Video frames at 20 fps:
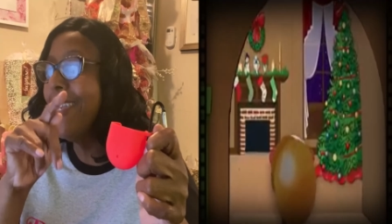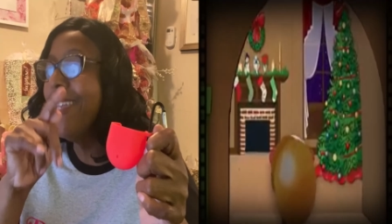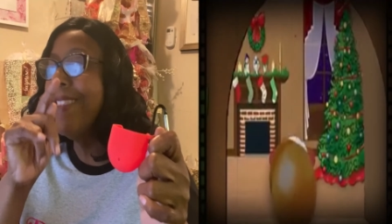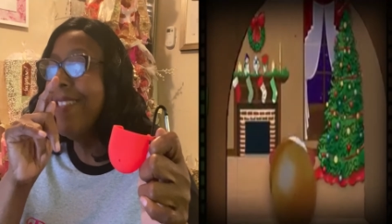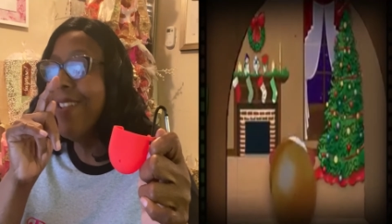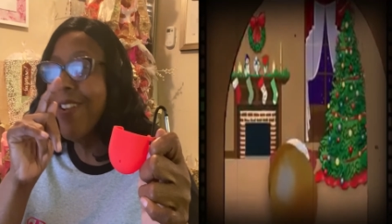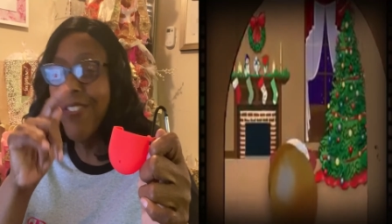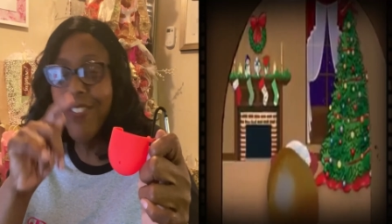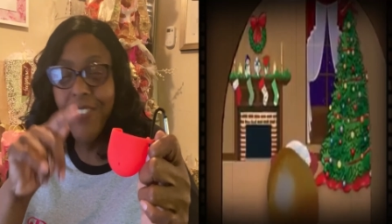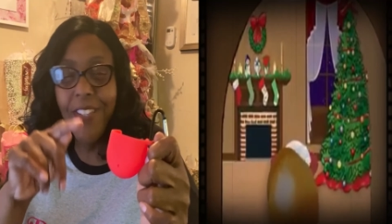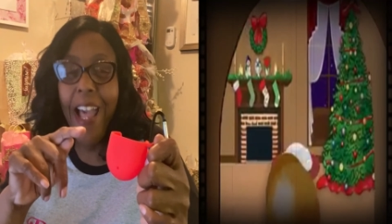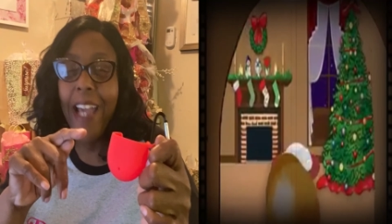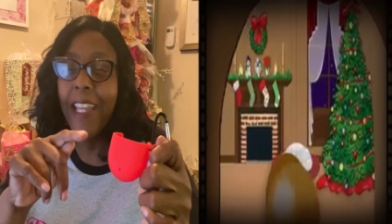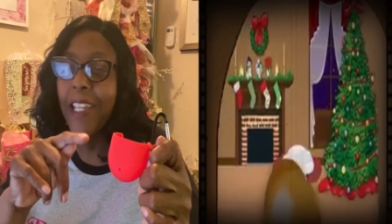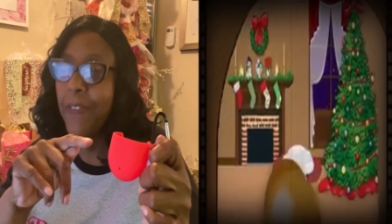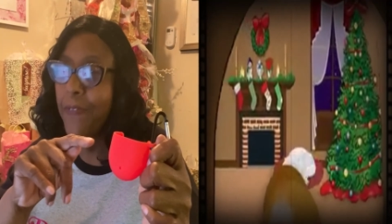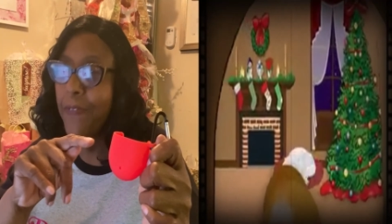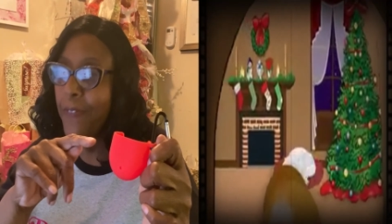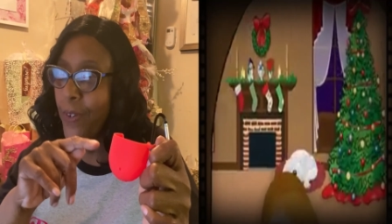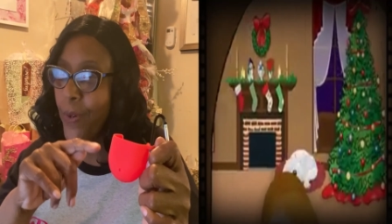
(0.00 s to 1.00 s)
in their
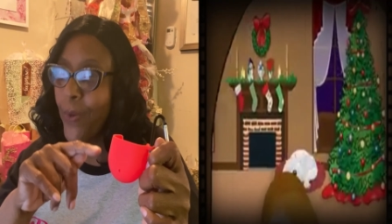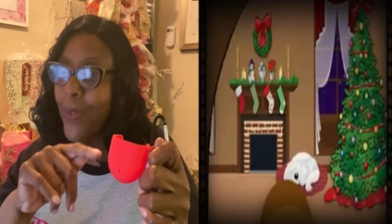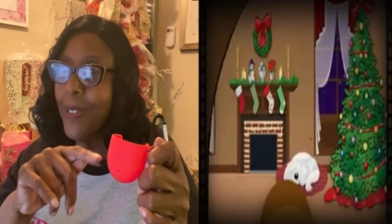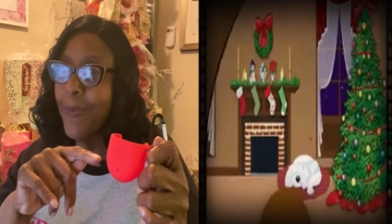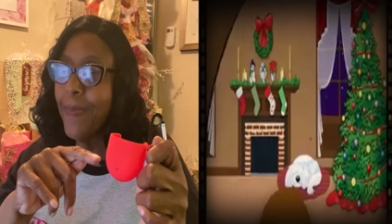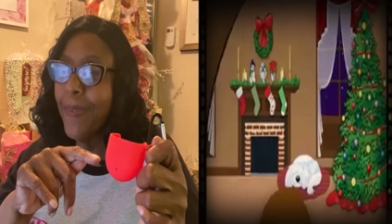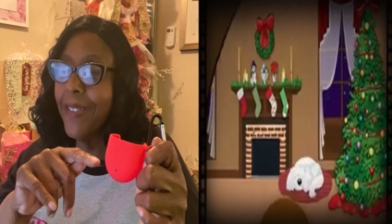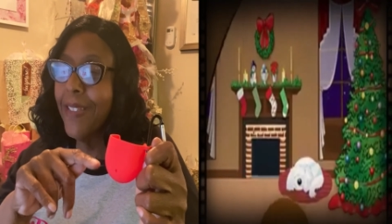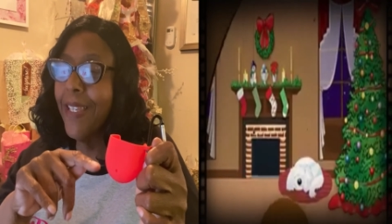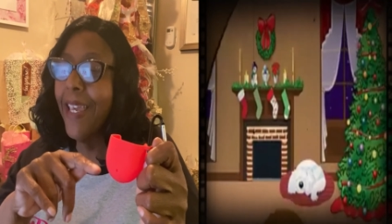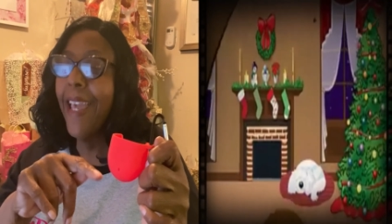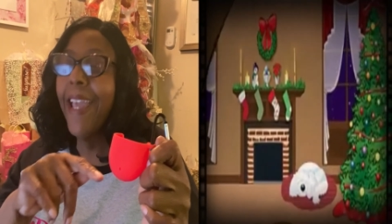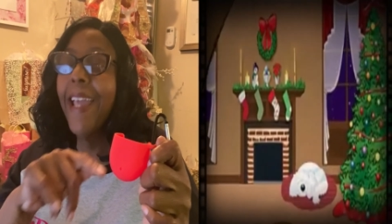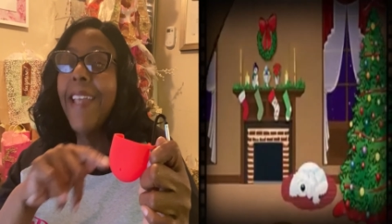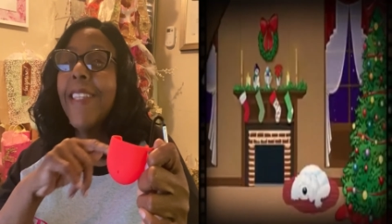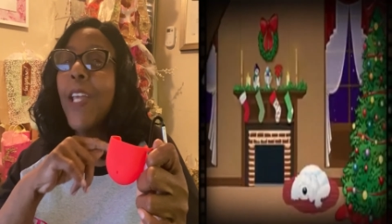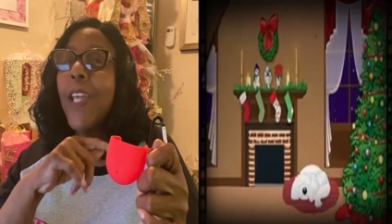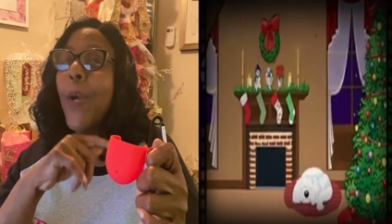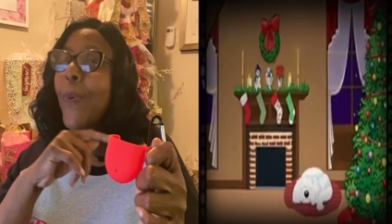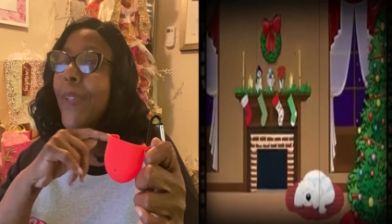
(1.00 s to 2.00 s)
stocking for Christmas,
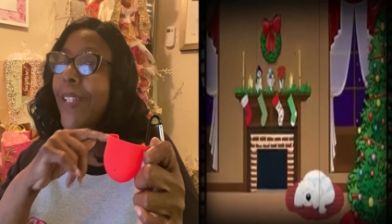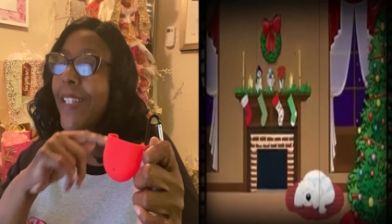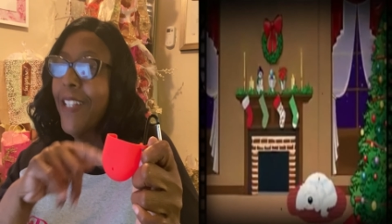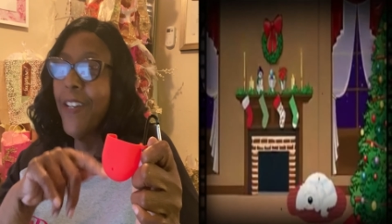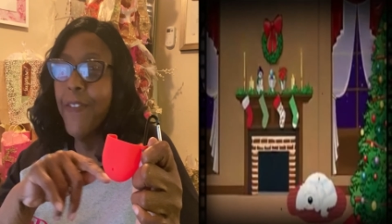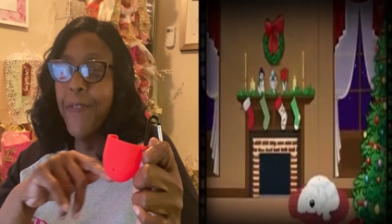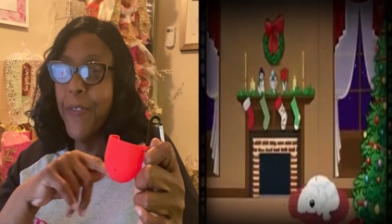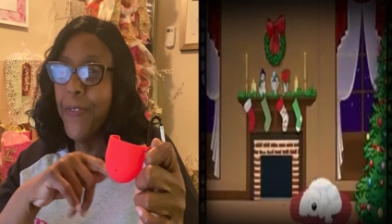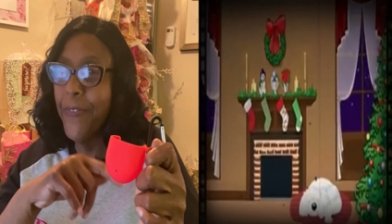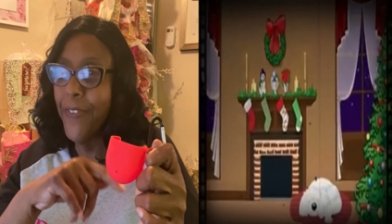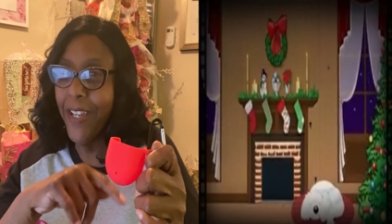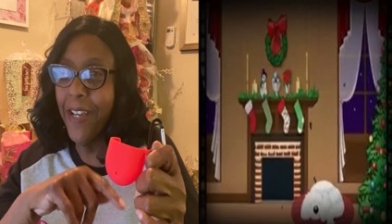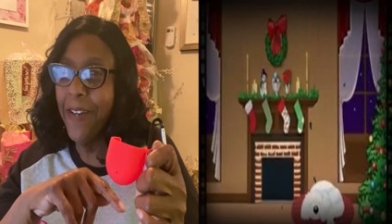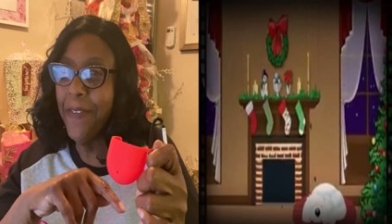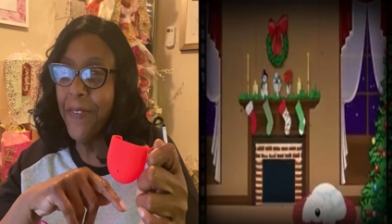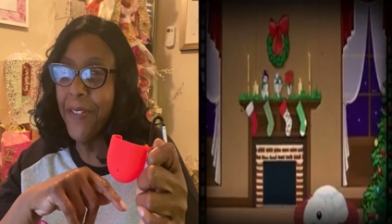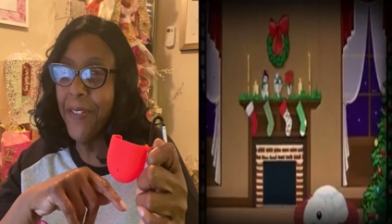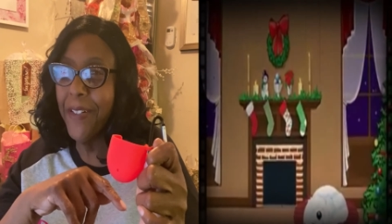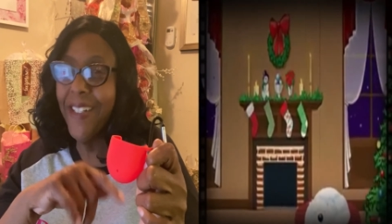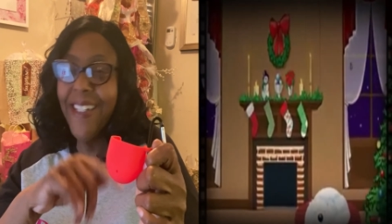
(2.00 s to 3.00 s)
and they will love you
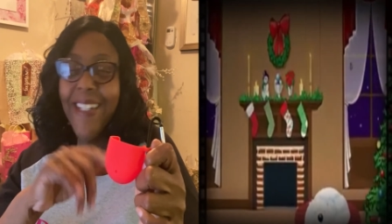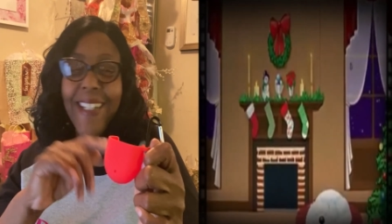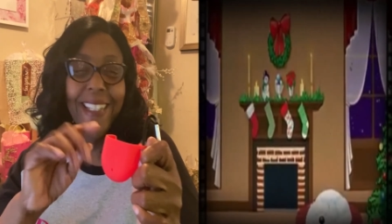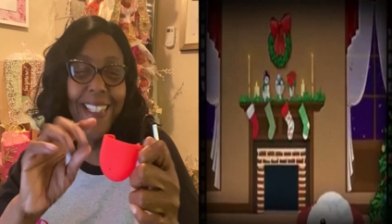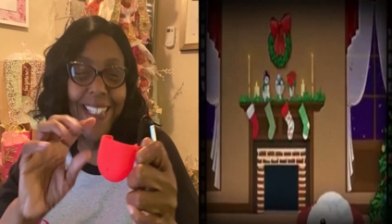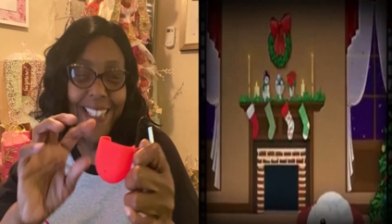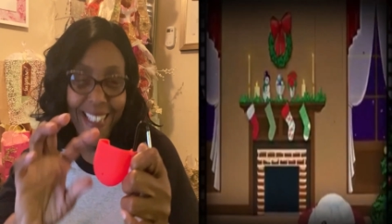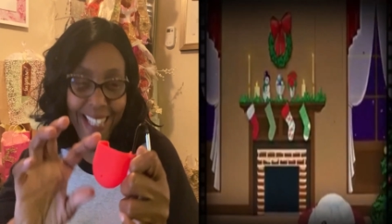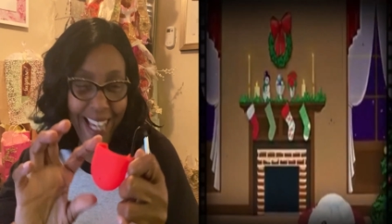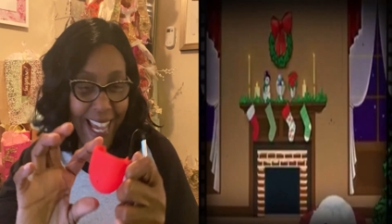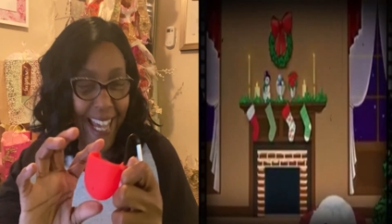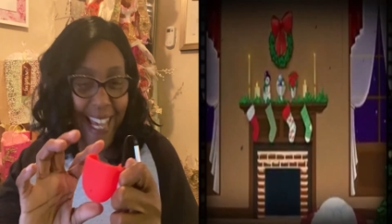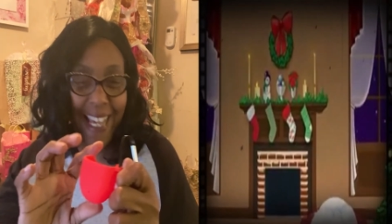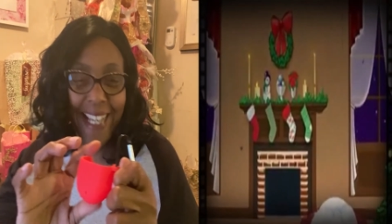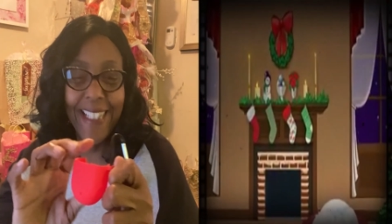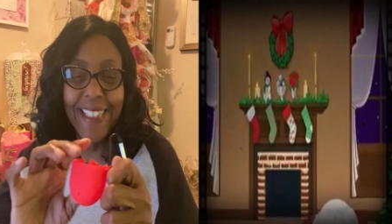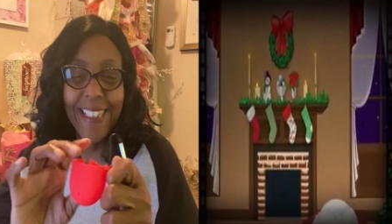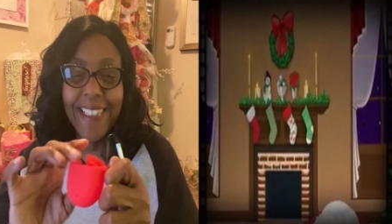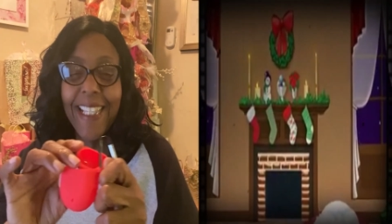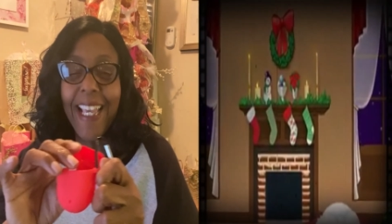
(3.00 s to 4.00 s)
forever.
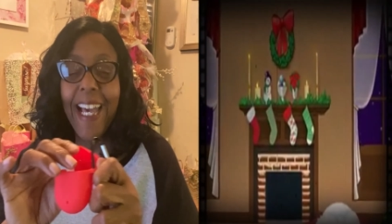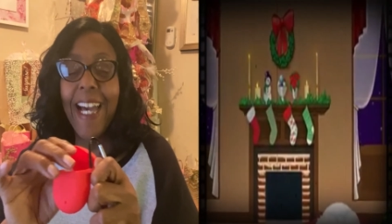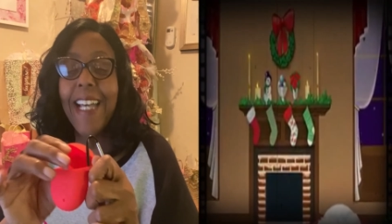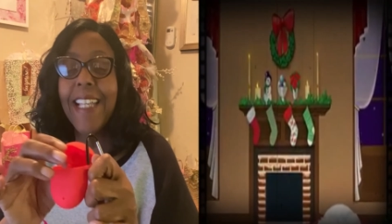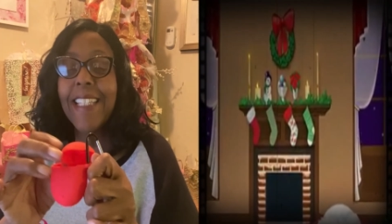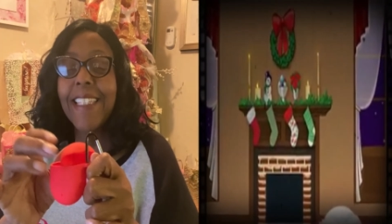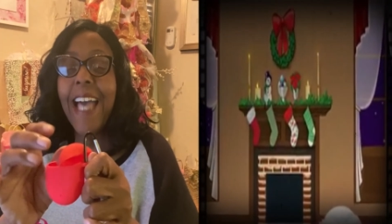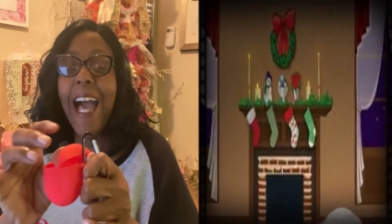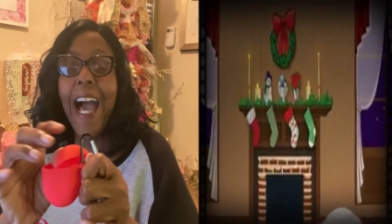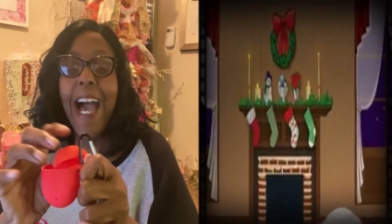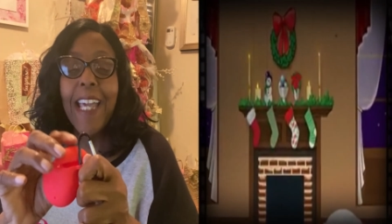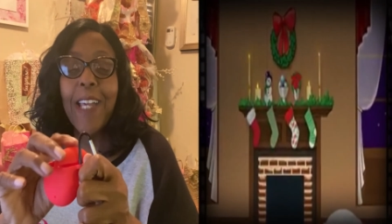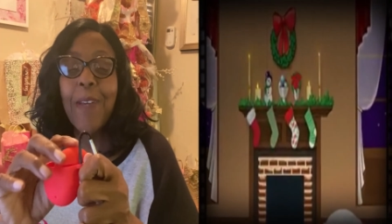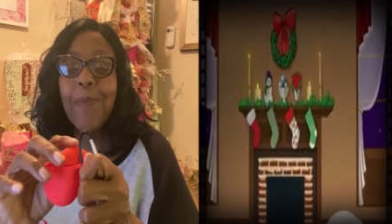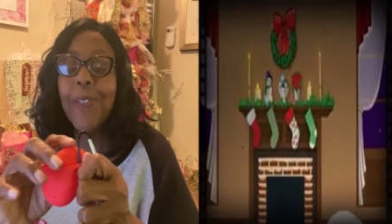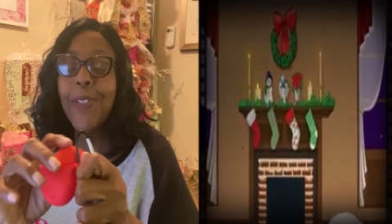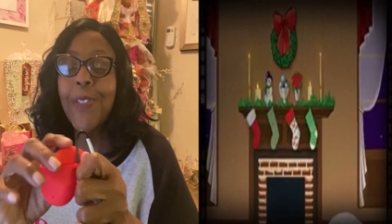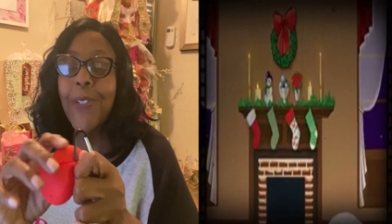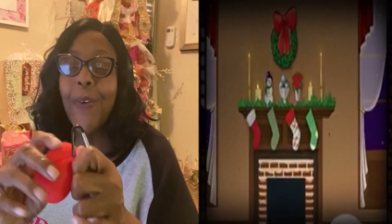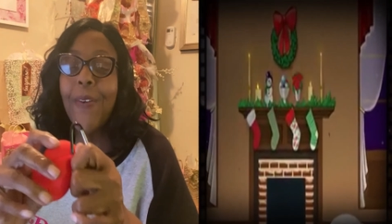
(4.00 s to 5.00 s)
Yes, guys, I
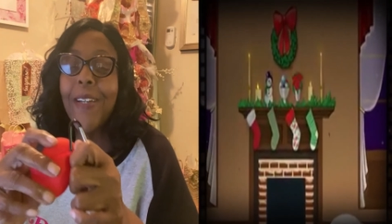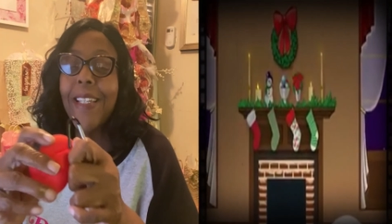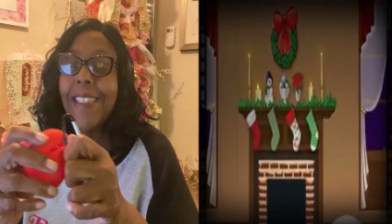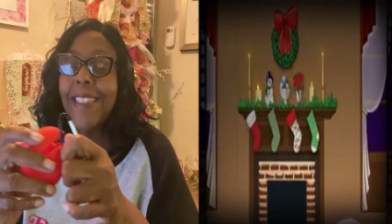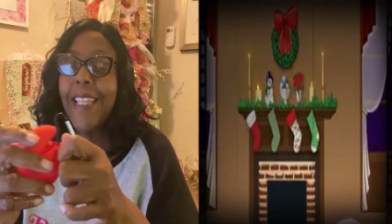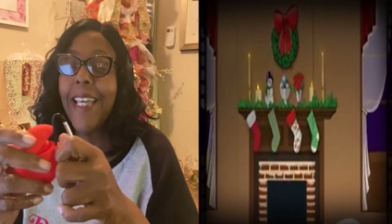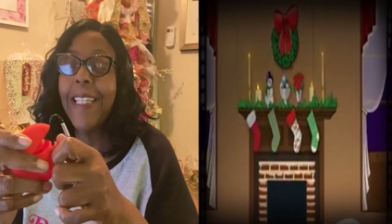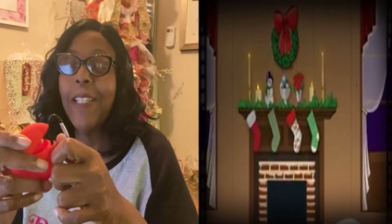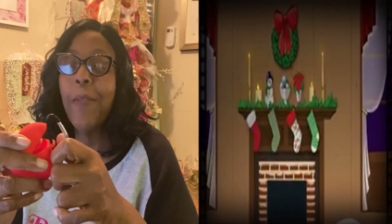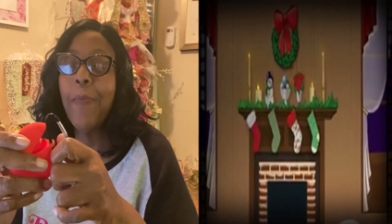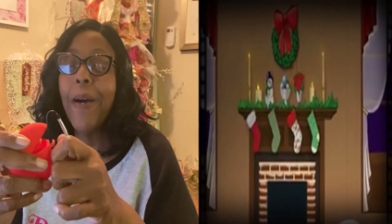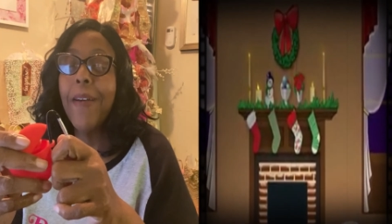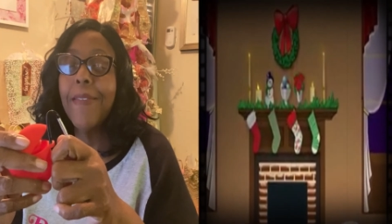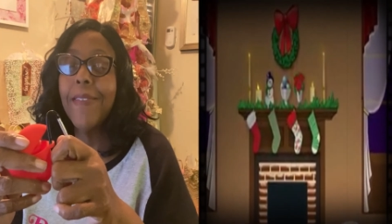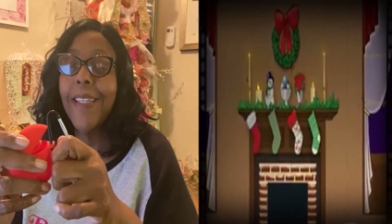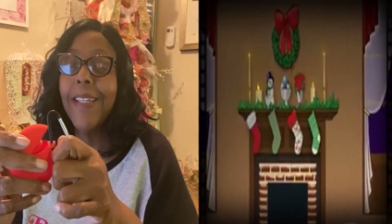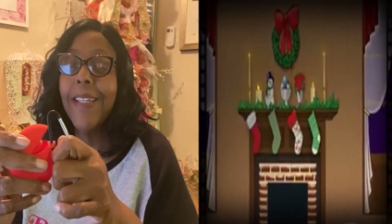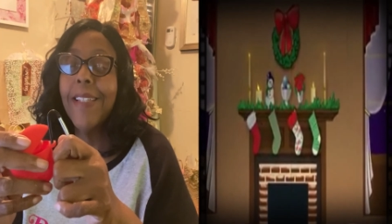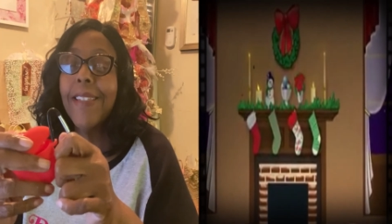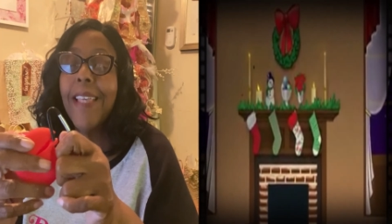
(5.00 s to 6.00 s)
am so excited
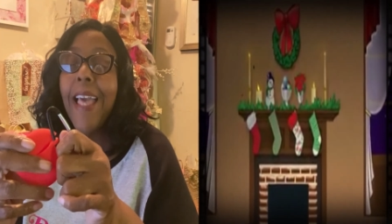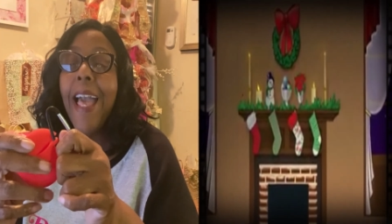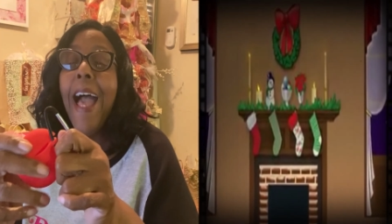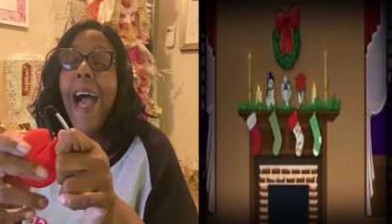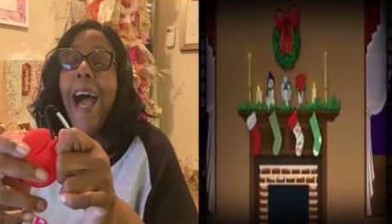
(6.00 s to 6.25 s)
about this.